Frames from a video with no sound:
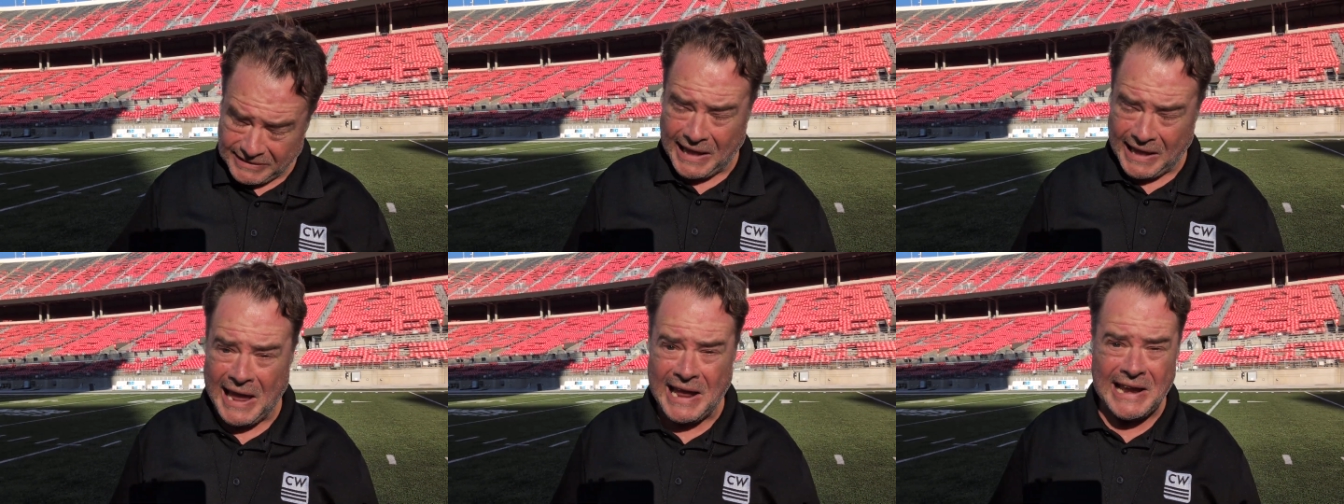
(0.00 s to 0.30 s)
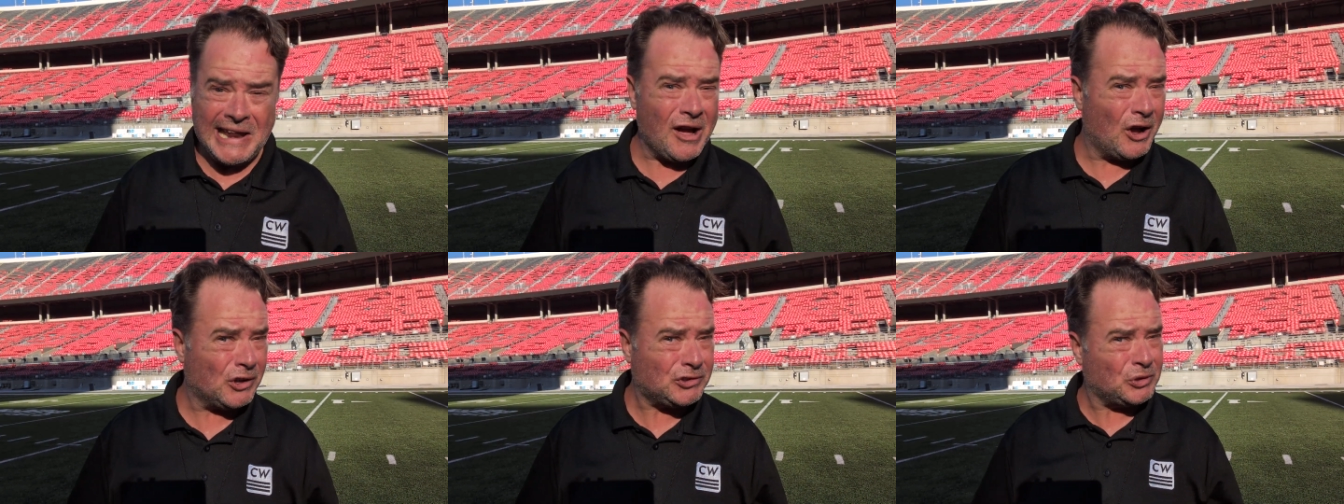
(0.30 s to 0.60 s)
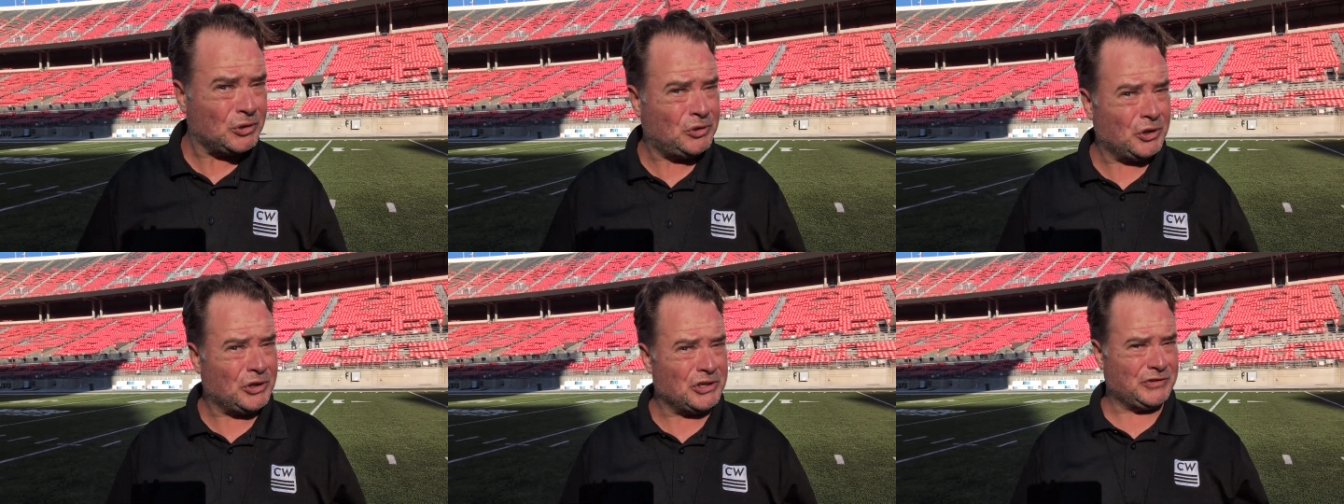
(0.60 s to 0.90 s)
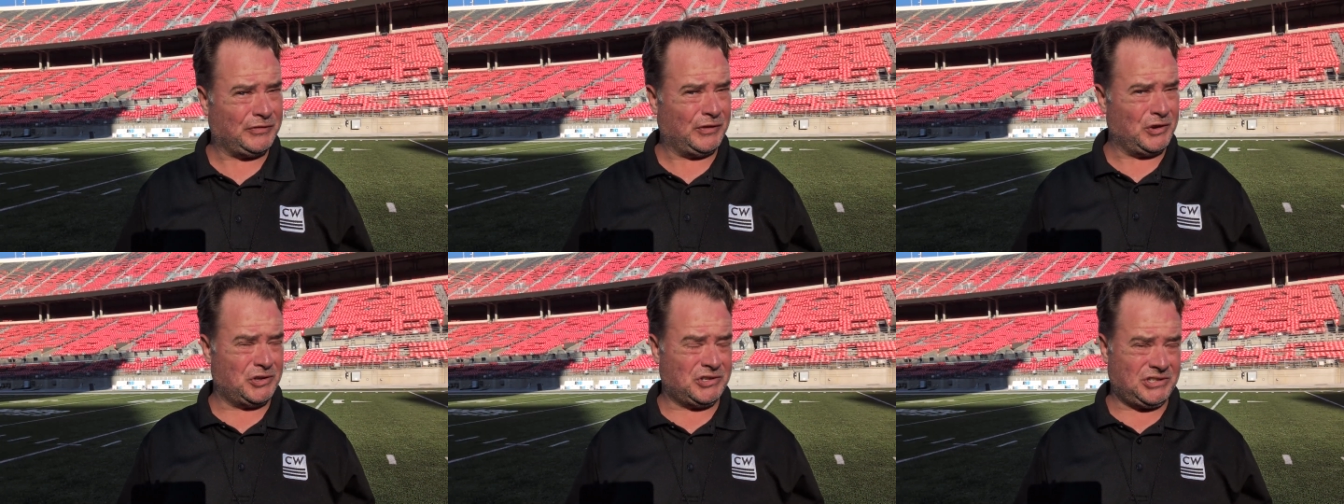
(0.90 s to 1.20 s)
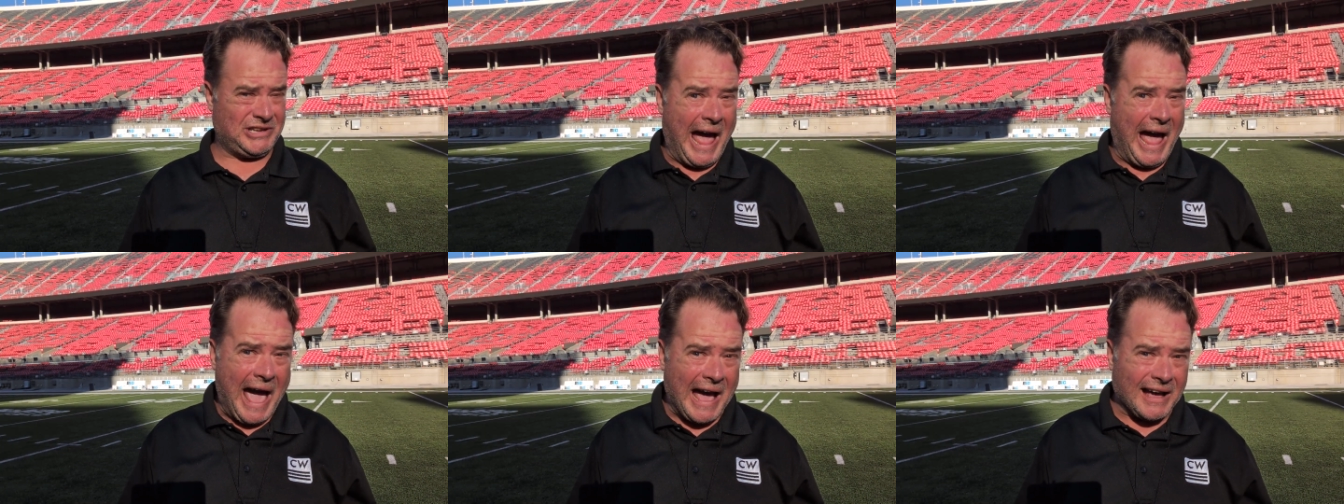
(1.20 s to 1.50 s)
he also took his first
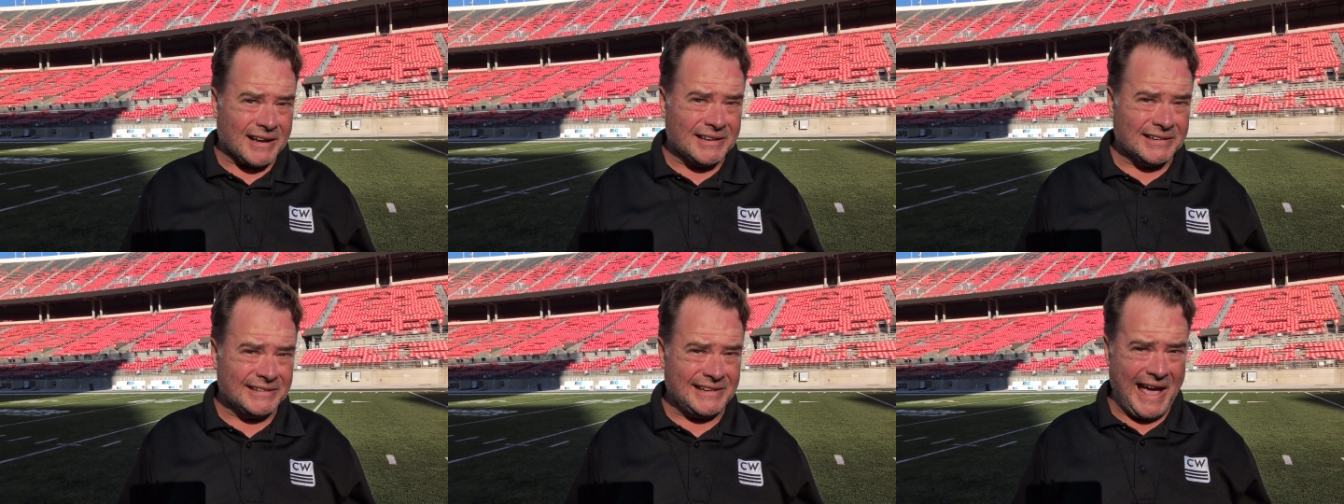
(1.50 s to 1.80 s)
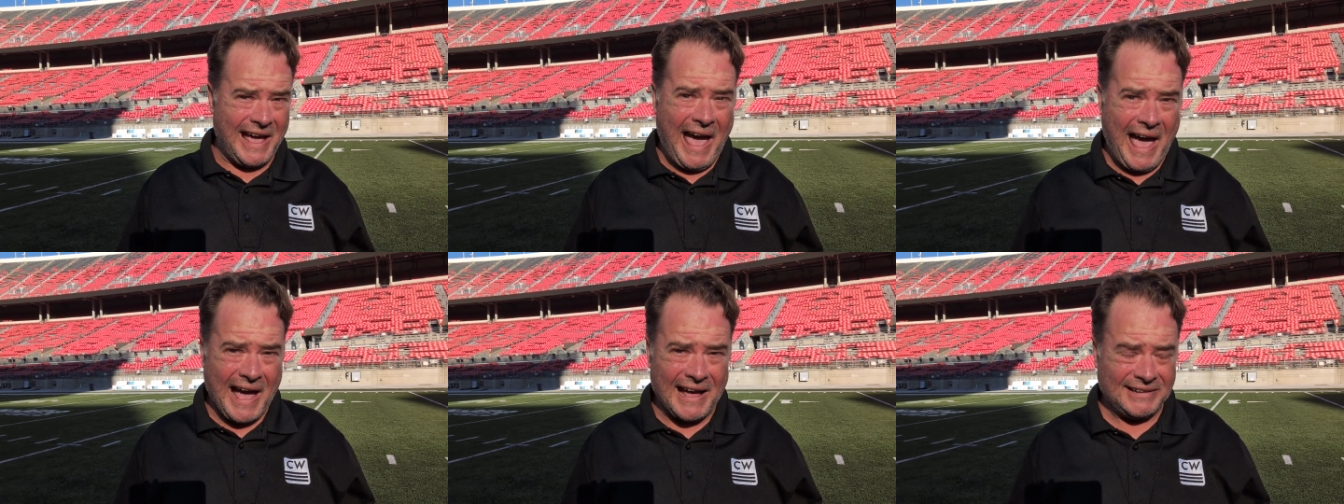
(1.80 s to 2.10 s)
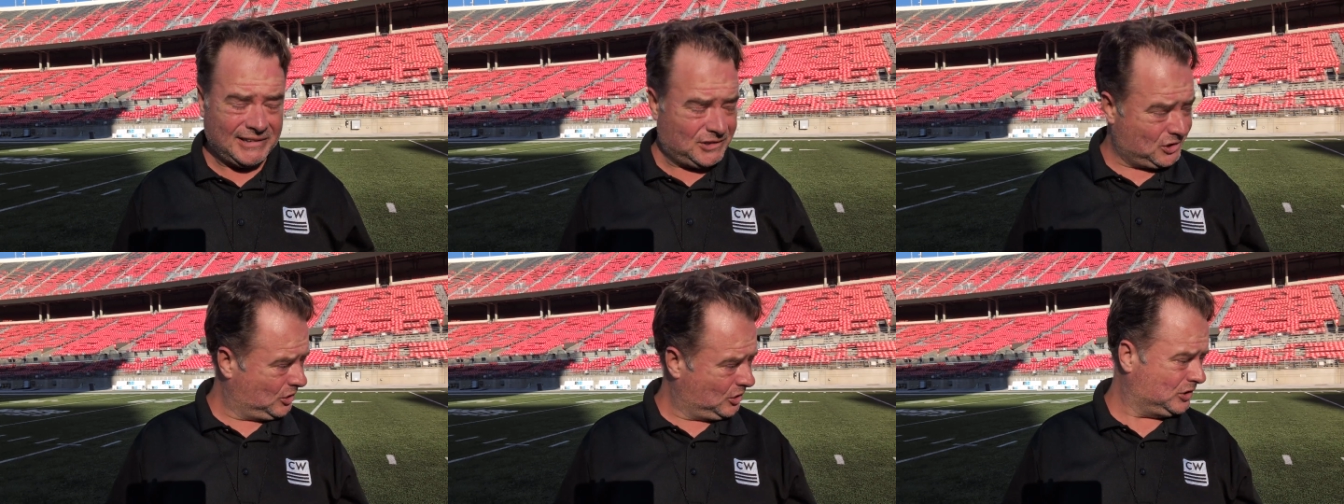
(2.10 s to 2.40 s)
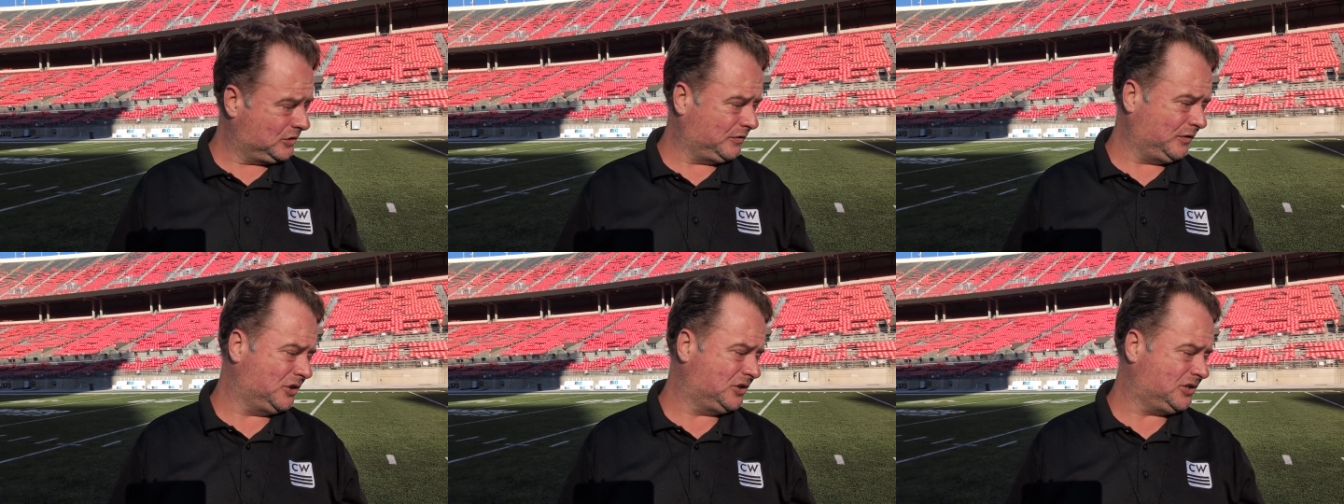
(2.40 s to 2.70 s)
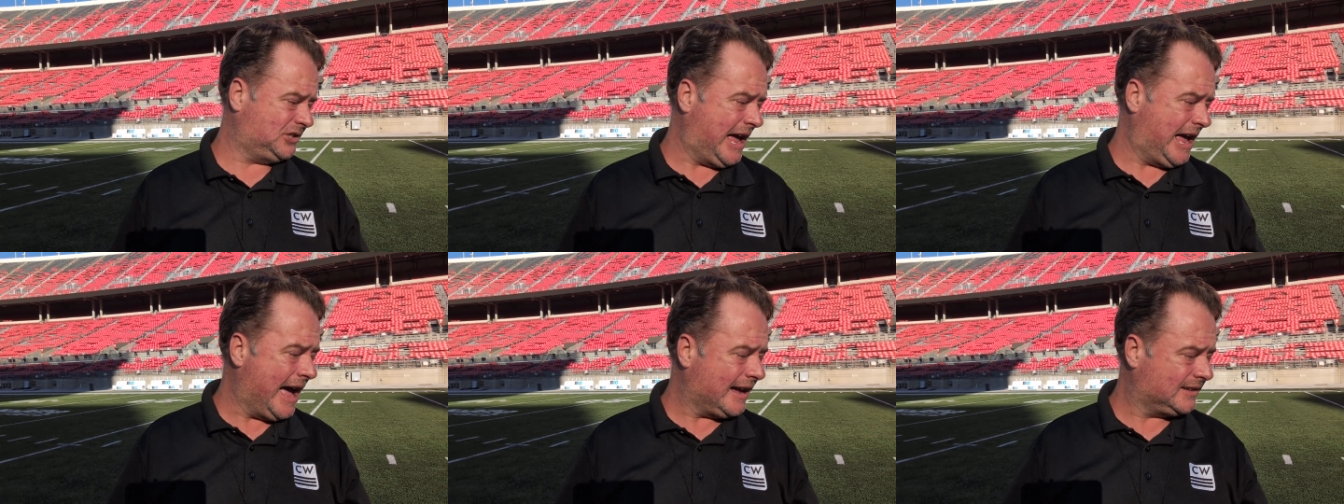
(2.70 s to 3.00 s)
sack. Yeah, took his first
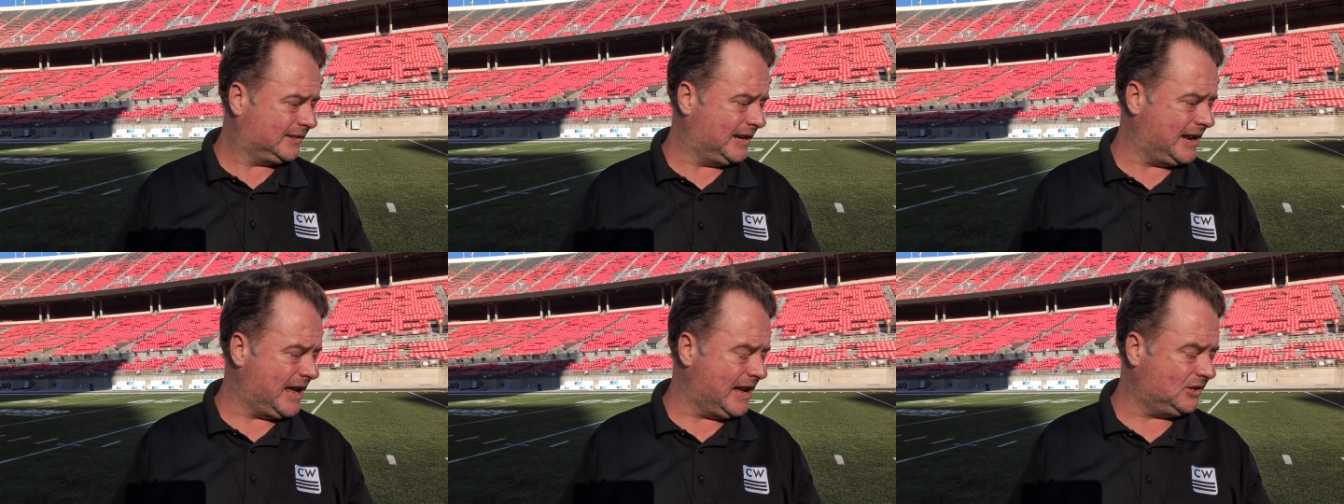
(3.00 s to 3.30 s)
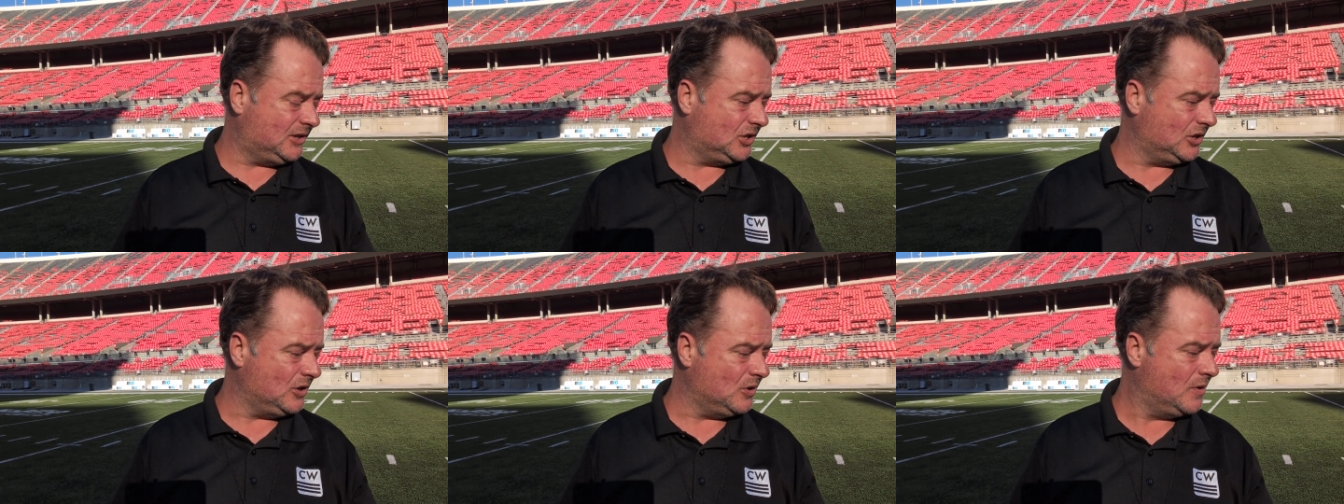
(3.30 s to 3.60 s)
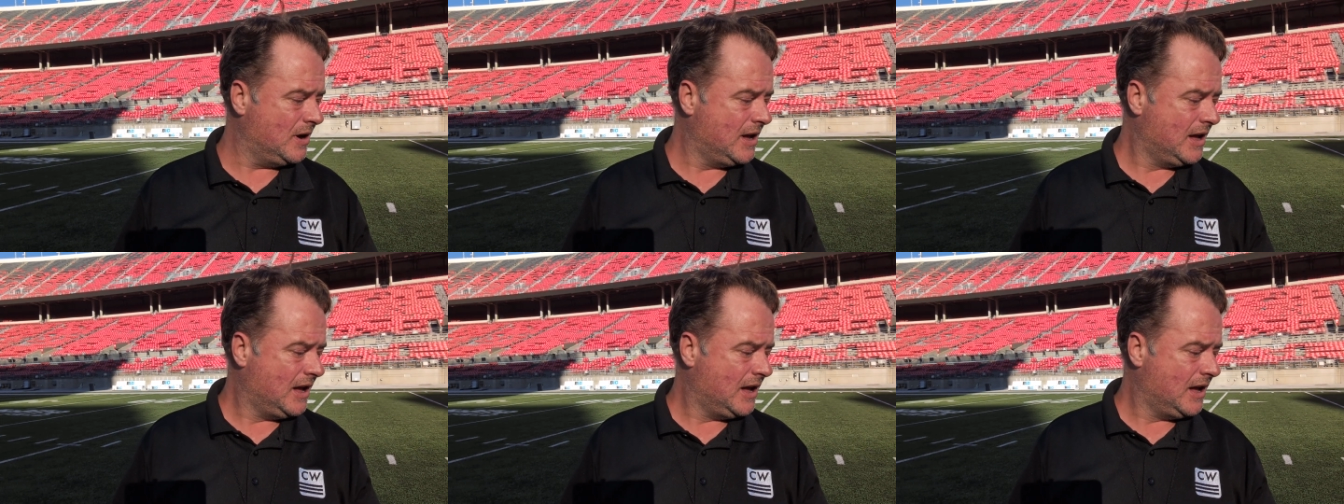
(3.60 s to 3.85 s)
sack today too,